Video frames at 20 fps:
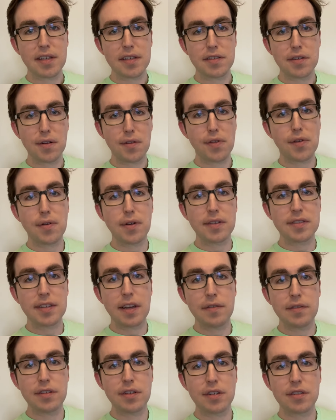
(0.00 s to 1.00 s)
I turned
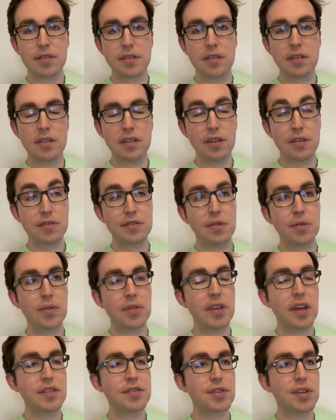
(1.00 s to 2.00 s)
37 years
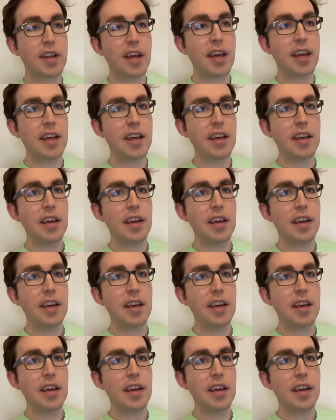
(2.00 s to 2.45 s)
old yesterday.